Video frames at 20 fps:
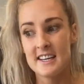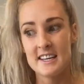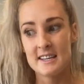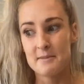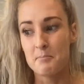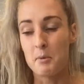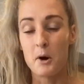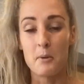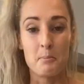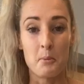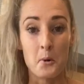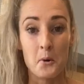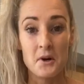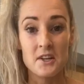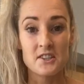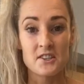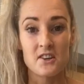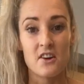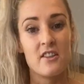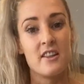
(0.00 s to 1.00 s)
put
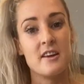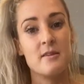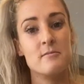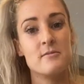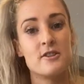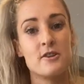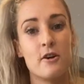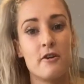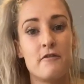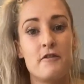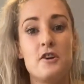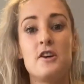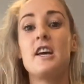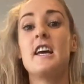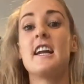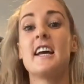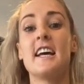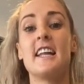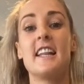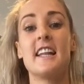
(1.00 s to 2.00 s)
points on them. So if you
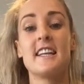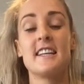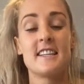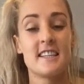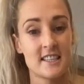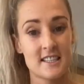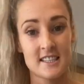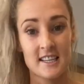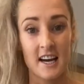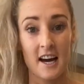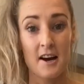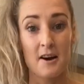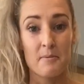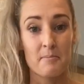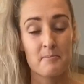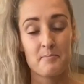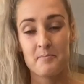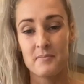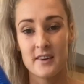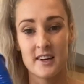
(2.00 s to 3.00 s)
get it in this
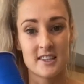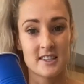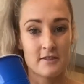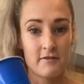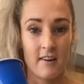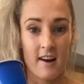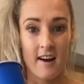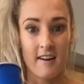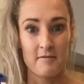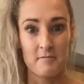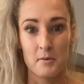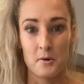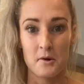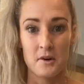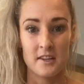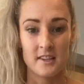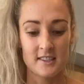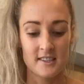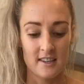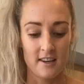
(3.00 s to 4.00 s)
cup, it's 5
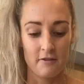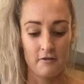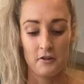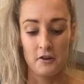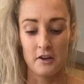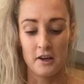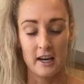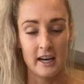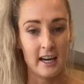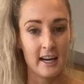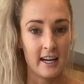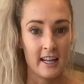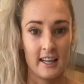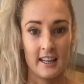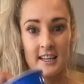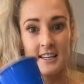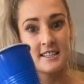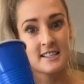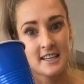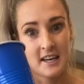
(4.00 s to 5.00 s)
points. If you get it
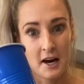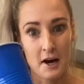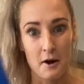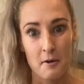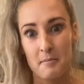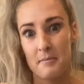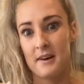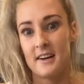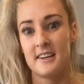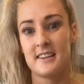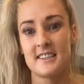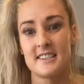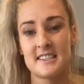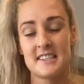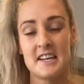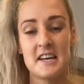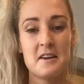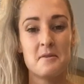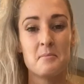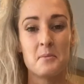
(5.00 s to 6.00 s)
in this cup, it's
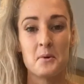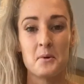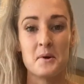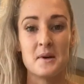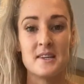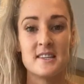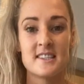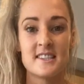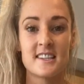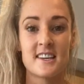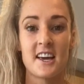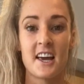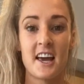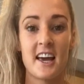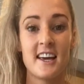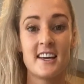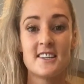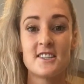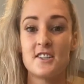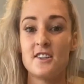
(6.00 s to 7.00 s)
10 points,
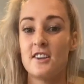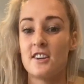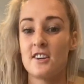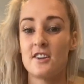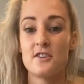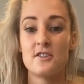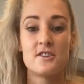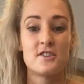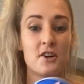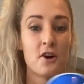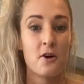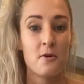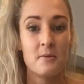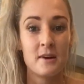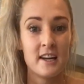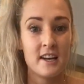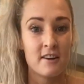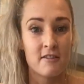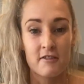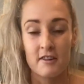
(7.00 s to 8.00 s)
okay? So you can do so
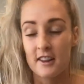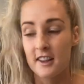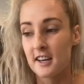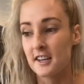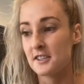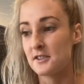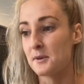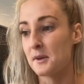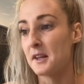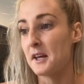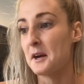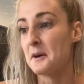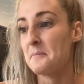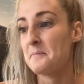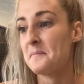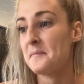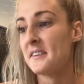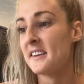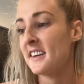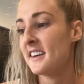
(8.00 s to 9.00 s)
many different things with it.
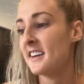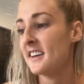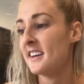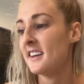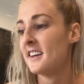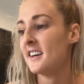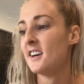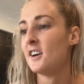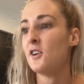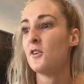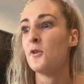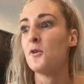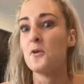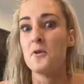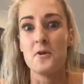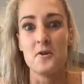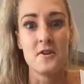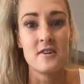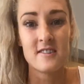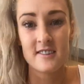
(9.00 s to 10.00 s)

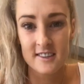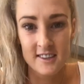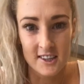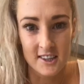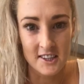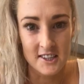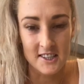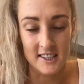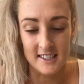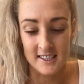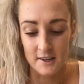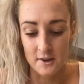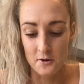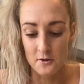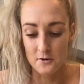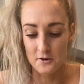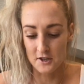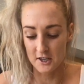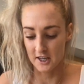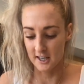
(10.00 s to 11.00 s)
Or you can just
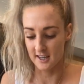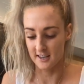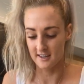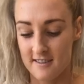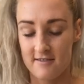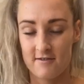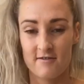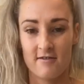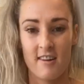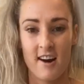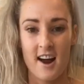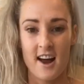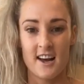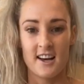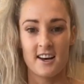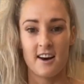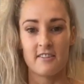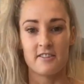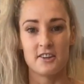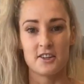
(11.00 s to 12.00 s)
launch it. Right,
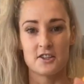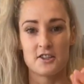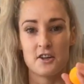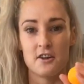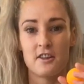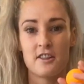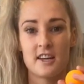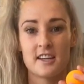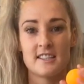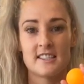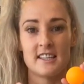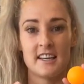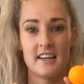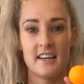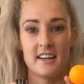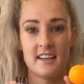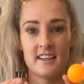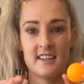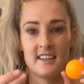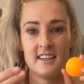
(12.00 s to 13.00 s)
I've got 2 things
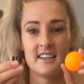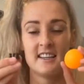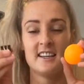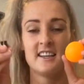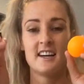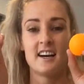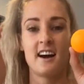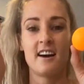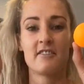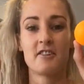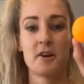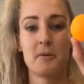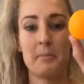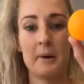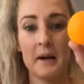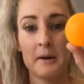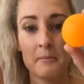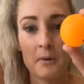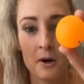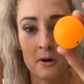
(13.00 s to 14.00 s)
here. I've got a
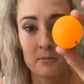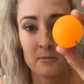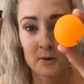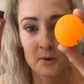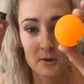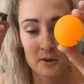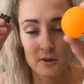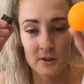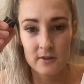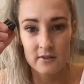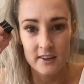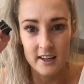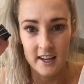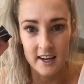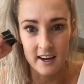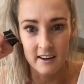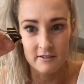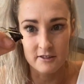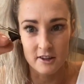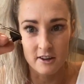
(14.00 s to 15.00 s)
ping pong ball and
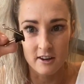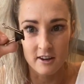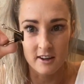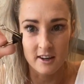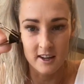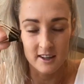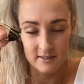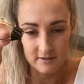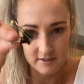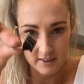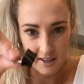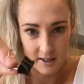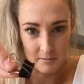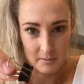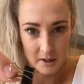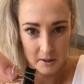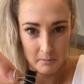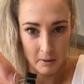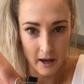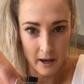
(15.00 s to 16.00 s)
I've got a
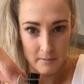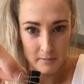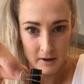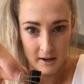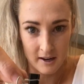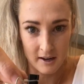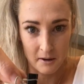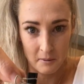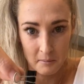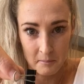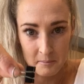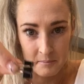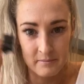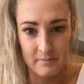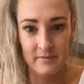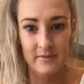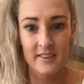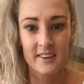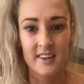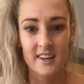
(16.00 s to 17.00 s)
big paper clip.
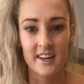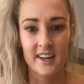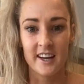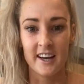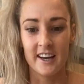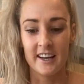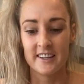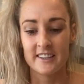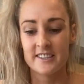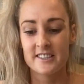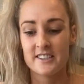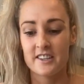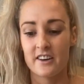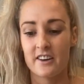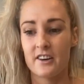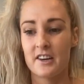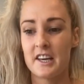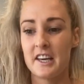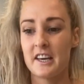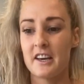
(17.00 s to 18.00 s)
Okay,
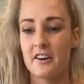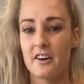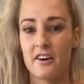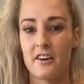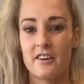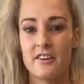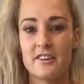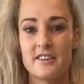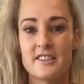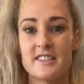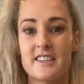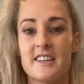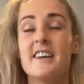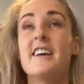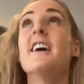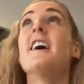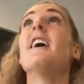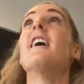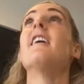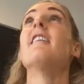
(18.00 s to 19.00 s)
so here goes.
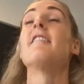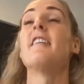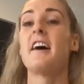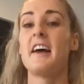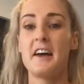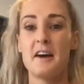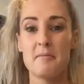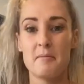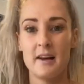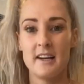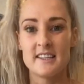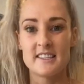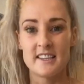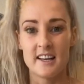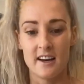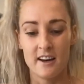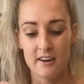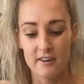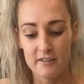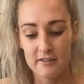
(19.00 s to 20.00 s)
If I hit
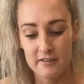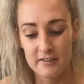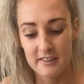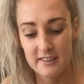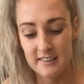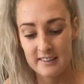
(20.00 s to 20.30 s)
myself,